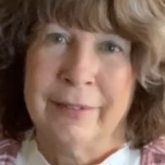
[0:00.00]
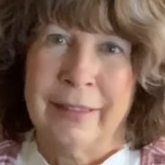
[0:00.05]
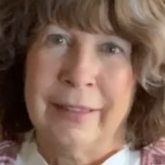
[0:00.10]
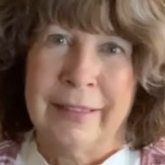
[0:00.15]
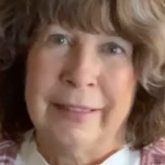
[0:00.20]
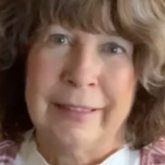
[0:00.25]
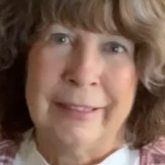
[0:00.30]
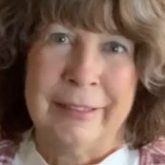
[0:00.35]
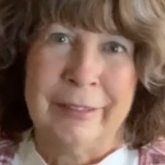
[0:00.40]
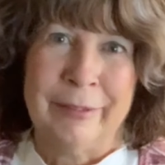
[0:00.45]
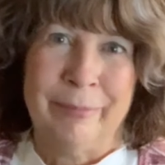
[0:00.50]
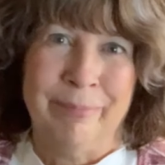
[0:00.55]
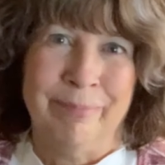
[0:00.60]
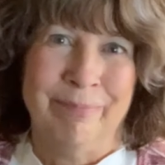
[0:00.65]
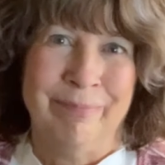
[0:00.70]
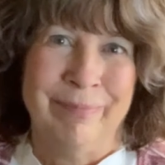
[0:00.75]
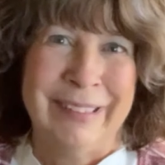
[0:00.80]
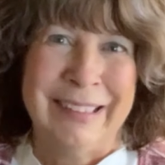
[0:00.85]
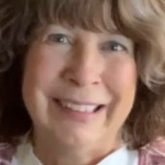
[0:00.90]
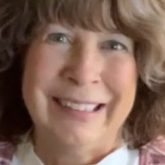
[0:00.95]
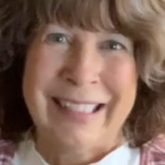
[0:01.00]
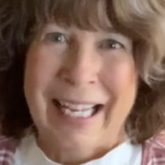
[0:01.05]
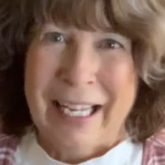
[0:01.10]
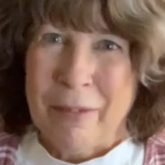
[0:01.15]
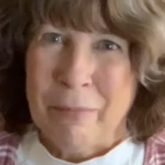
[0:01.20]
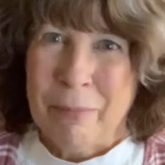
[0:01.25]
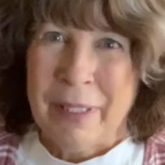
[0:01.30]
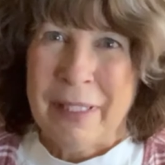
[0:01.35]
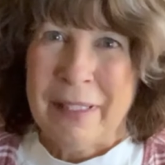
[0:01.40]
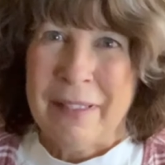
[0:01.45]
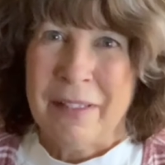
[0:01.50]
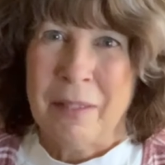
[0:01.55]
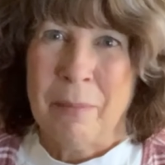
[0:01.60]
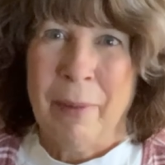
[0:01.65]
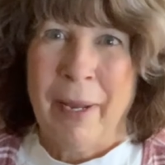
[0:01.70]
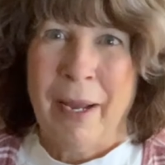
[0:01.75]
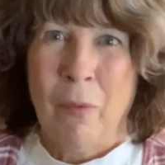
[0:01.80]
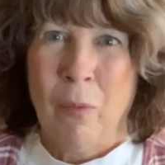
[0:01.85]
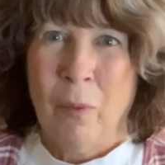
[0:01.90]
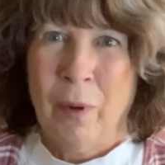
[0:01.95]
um, statements
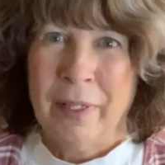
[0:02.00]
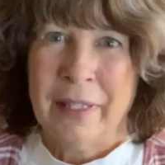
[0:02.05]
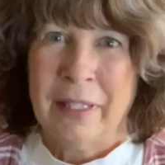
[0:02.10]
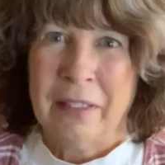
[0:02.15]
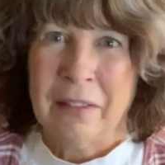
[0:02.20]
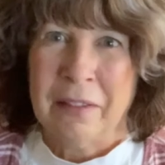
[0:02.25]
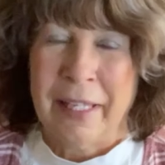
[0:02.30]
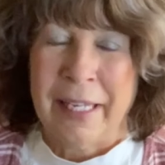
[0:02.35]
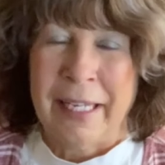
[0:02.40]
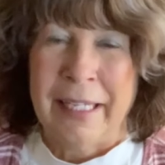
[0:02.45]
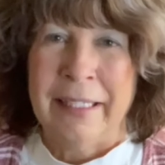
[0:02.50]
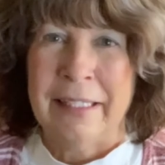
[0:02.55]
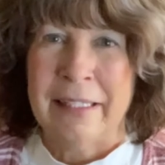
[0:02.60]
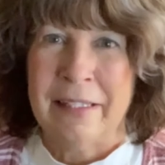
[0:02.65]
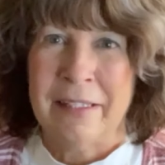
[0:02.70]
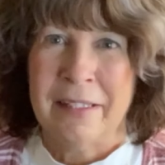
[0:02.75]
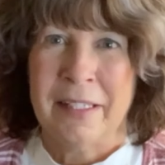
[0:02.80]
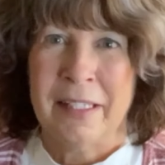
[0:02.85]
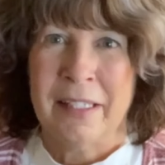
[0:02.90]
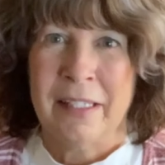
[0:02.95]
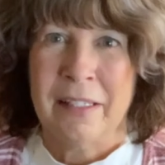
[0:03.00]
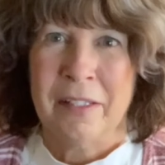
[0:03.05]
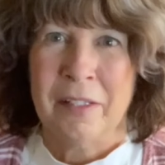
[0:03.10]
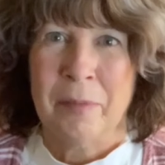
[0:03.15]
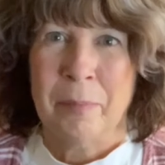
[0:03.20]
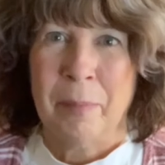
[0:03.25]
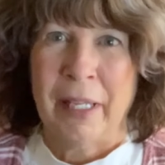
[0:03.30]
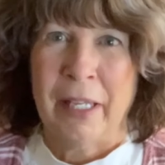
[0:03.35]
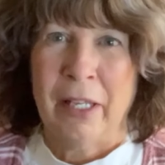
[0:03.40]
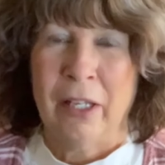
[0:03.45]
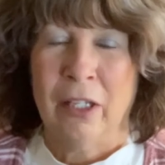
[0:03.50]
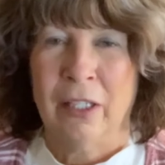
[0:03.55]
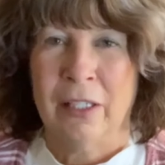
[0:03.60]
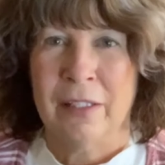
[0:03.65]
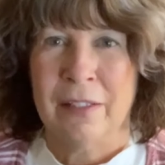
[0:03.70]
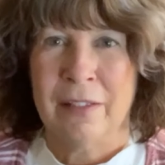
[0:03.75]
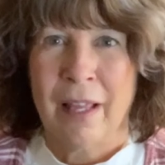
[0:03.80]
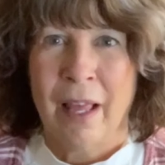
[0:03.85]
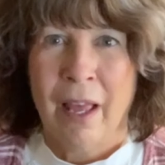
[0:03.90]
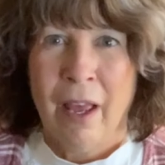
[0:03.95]
about what the latest is
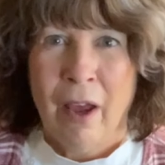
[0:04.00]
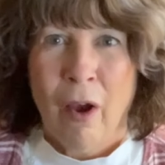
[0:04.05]
because